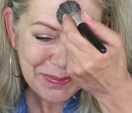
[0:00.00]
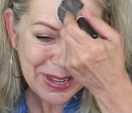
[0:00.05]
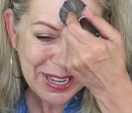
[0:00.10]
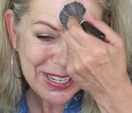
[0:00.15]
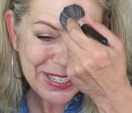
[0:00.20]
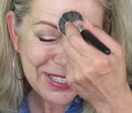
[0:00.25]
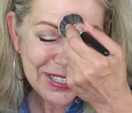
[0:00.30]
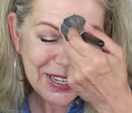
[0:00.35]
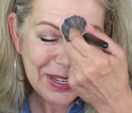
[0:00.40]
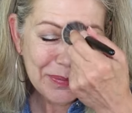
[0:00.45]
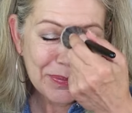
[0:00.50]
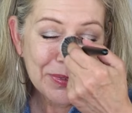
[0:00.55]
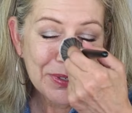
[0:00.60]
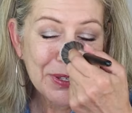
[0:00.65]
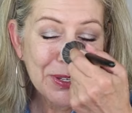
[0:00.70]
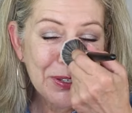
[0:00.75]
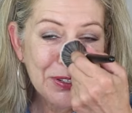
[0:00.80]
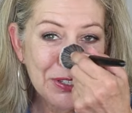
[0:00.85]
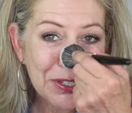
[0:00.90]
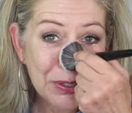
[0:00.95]
but um,
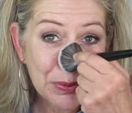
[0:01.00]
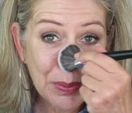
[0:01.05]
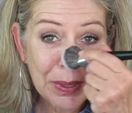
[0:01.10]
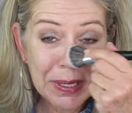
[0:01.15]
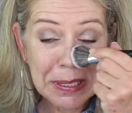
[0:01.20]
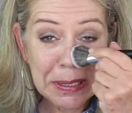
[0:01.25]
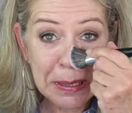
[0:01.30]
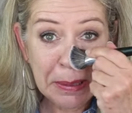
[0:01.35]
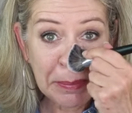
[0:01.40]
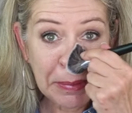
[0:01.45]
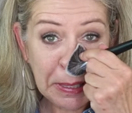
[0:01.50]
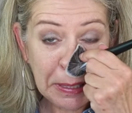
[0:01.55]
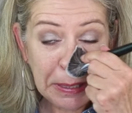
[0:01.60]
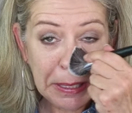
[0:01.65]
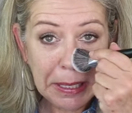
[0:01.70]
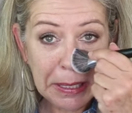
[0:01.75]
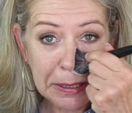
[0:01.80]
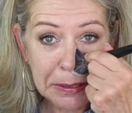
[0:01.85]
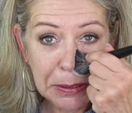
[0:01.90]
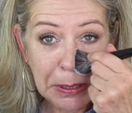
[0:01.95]
you just want something
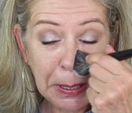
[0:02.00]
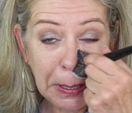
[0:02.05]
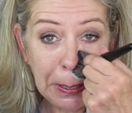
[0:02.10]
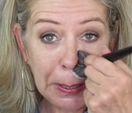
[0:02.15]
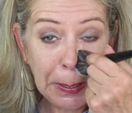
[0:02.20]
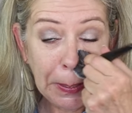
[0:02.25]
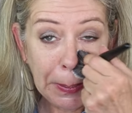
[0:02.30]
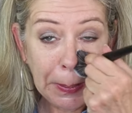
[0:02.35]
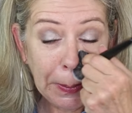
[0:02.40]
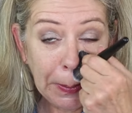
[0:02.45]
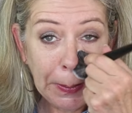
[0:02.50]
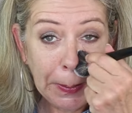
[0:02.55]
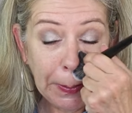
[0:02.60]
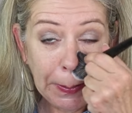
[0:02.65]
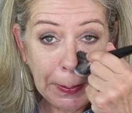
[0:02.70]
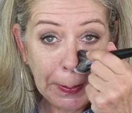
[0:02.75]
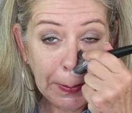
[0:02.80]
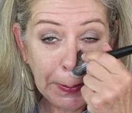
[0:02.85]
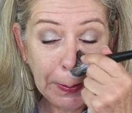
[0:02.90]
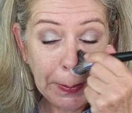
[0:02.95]
that is going to,
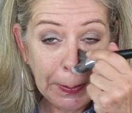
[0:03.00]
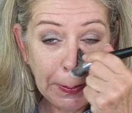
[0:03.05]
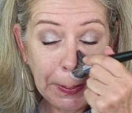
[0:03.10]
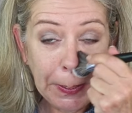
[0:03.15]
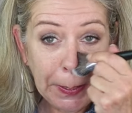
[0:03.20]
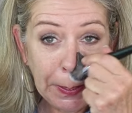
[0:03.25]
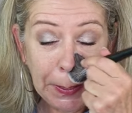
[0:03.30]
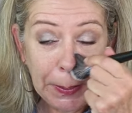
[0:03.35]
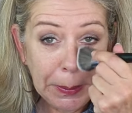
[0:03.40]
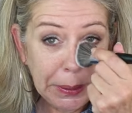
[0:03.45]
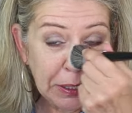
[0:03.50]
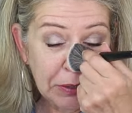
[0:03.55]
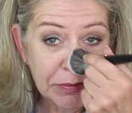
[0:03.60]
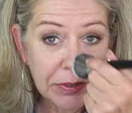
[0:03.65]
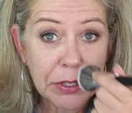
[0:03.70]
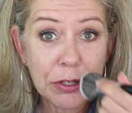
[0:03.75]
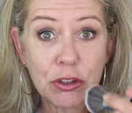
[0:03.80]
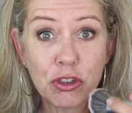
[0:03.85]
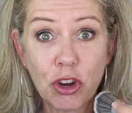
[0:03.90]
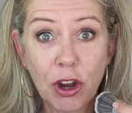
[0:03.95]
you know, give
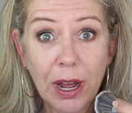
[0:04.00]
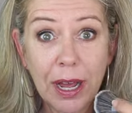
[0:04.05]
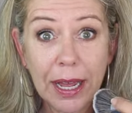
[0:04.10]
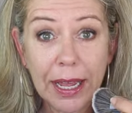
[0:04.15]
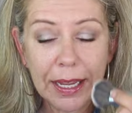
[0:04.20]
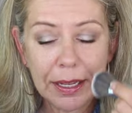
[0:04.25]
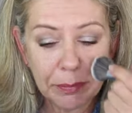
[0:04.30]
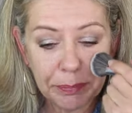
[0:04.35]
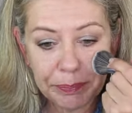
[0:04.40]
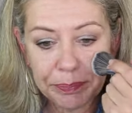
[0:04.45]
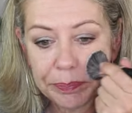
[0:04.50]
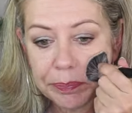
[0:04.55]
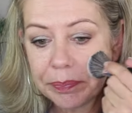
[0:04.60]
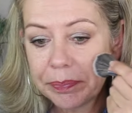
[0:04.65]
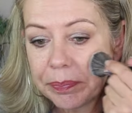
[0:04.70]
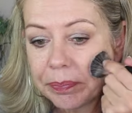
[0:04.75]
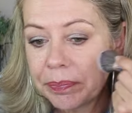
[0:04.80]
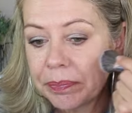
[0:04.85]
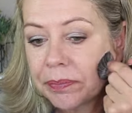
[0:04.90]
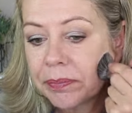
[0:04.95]
it a try,
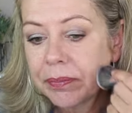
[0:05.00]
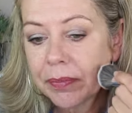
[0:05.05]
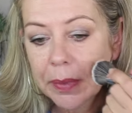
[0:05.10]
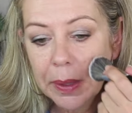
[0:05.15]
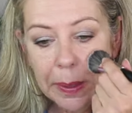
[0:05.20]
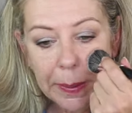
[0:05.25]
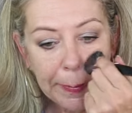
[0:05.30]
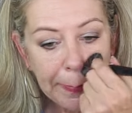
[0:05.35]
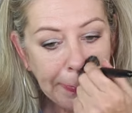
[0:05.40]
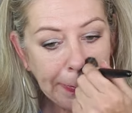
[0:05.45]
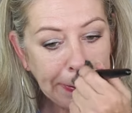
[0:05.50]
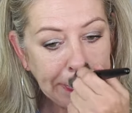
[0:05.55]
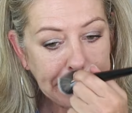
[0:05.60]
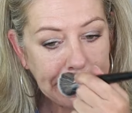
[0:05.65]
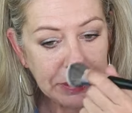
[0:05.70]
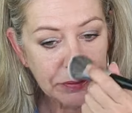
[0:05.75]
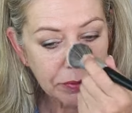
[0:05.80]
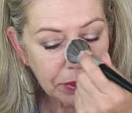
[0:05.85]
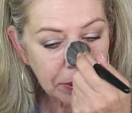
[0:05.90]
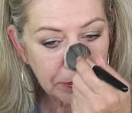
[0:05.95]

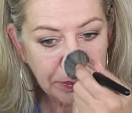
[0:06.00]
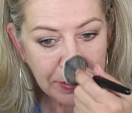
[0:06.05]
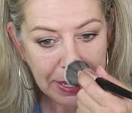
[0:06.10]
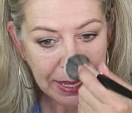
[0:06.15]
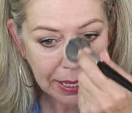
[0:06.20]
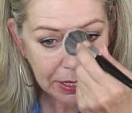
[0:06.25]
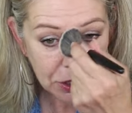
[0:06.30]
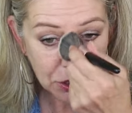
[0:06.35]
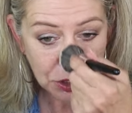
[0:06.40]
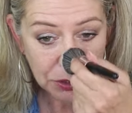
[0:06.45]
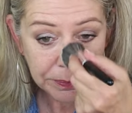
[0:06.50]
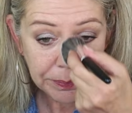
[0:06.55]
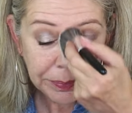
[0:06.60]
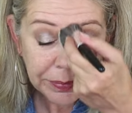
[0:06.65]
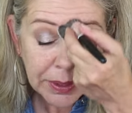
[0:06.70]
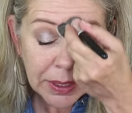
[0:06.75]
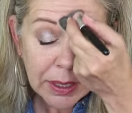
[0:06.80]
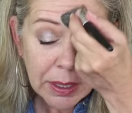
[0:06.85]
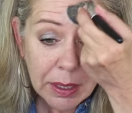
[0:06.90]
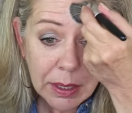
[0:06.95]
give it a bash.
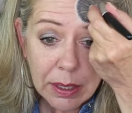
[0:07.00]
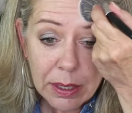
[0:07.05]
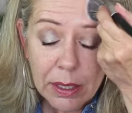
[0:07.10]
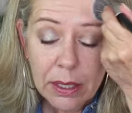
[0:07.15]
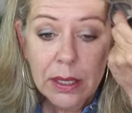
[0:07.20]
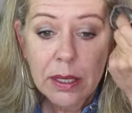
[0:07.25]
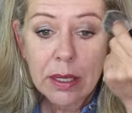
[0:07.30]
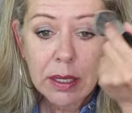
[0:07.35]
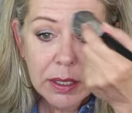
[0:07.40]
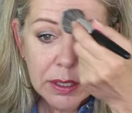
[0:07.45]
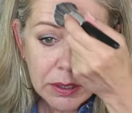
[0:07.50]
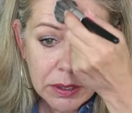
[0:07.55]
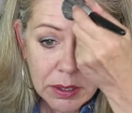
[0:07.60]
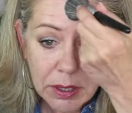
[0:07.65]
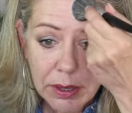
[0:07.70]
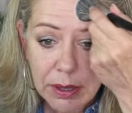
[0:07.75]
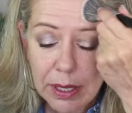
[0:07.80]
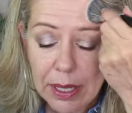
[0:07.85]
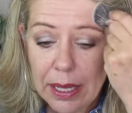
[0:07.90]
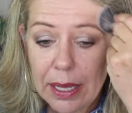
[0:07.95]

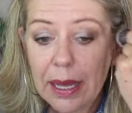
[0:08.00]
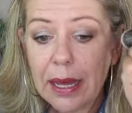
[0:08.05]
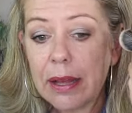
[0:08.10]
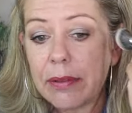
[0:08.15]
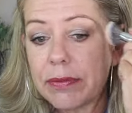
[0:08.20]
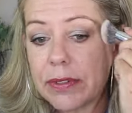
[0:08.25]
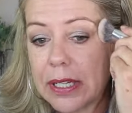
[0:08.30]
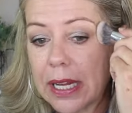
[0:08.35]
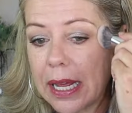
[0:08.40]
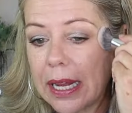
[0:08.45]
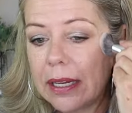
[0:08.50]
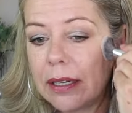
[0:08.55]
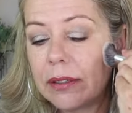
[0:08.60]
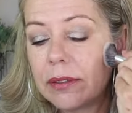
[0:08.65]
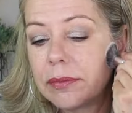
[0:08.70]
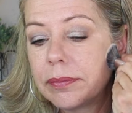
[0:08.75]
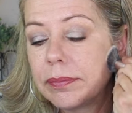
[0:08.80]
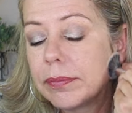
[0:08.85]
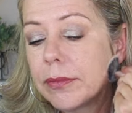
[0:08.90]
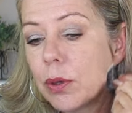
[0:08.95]
So there I've
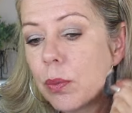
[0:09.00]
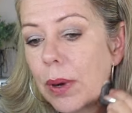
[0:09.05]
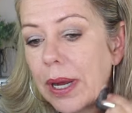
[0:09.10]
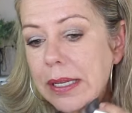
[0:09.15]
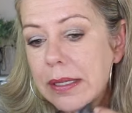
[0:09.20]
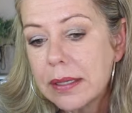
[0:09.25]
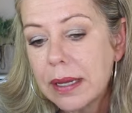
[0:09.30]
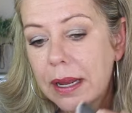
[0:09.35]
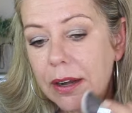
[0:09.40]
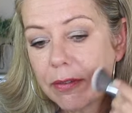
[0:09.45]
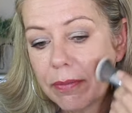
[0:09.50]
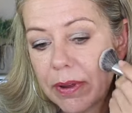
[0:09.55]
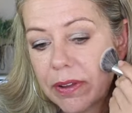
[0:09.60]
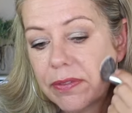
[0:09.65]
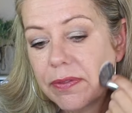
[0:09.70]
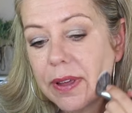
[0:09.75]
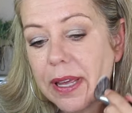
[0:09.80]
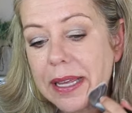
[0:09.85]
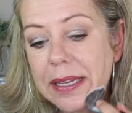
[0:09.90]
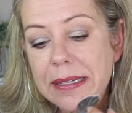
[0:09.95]
done the one side of my
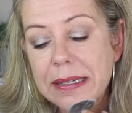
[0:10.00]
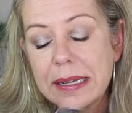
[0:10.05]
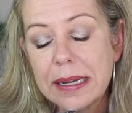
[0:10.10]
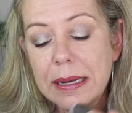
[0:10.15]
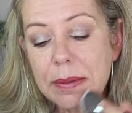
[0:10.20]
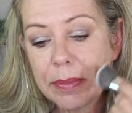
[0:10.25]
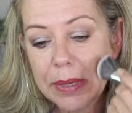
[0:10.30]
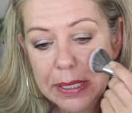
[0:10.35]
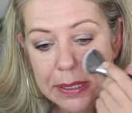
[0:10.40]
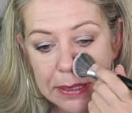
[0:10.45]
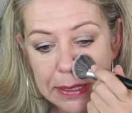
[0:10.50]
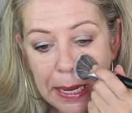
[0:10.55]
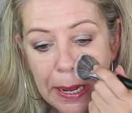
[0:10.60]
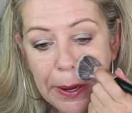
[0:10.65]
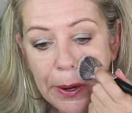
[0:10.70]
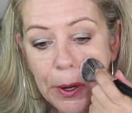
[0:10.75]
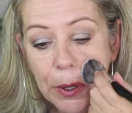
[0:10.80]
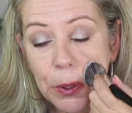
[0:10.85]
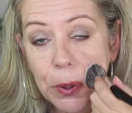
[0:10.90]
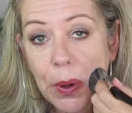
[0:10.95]
face. I must say
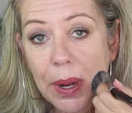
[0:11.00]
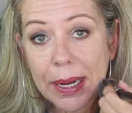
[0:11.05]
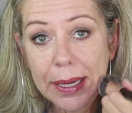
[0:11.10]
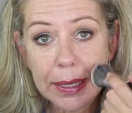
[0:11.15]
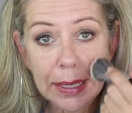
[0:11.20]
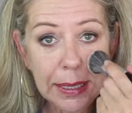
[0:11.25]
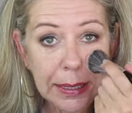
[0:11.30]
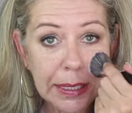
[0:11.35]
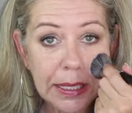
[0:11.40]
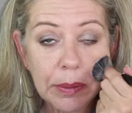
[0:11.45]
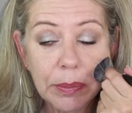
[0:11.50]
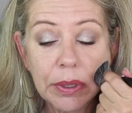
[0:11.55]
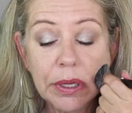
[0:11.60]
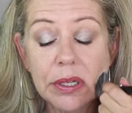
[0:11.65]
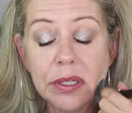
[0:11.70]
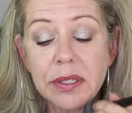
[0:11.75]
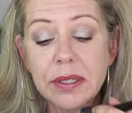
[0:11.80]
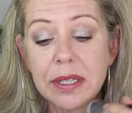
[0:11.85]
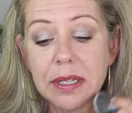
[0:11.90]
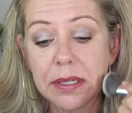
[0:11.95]
I got quite lucky
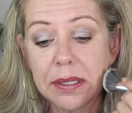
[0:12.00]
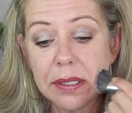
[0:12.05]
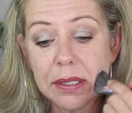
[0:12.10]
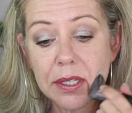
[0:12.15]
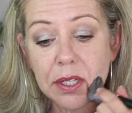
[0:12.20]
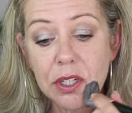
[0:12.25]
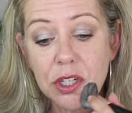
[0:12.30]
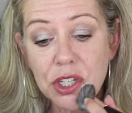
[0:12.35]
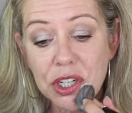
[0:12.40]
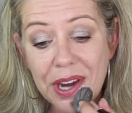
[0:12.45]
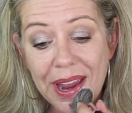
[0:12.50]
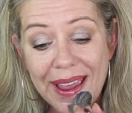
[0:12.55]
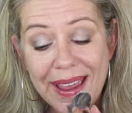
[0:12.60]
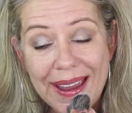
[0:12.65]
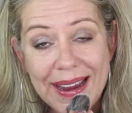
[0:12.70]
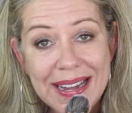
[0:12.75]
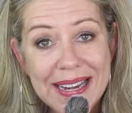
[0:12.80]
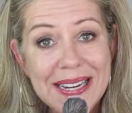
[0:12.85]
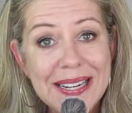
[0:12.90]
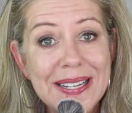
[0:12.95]
because this
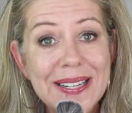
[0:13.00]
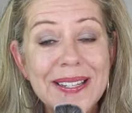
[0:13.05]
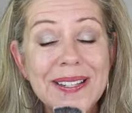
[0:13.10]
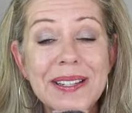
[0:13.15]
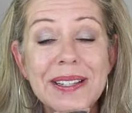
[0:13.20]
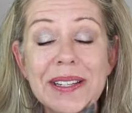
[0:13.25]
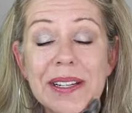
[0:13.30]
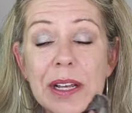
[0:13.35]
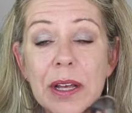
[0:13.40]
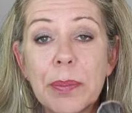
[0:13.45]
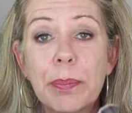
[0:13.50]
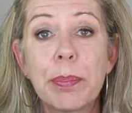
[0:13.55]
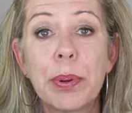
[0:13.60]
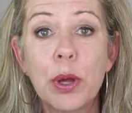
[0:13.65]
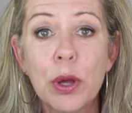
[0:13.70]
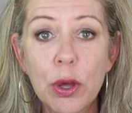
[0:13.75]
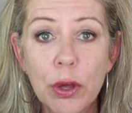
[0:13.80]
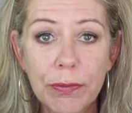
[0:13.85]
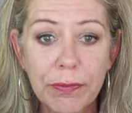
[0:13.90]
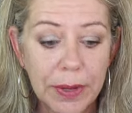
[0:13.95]
shade is a
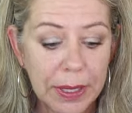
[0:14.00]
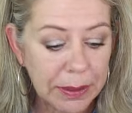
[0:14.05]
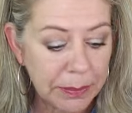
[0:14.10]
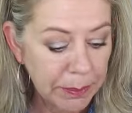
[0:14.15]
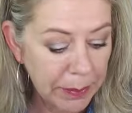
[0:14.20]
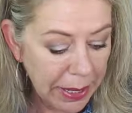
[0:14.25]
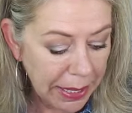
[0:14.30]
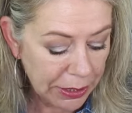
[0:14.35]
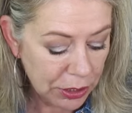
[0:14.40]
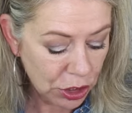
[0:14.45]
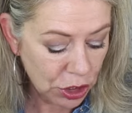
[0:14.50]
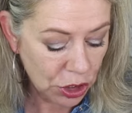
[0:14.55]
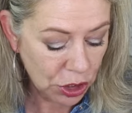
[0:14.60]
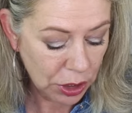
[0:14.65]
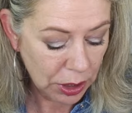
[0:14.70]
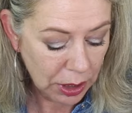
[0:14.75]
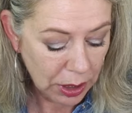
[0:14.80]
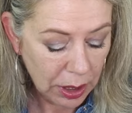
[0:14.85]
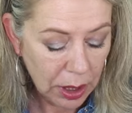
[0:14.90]
perfect match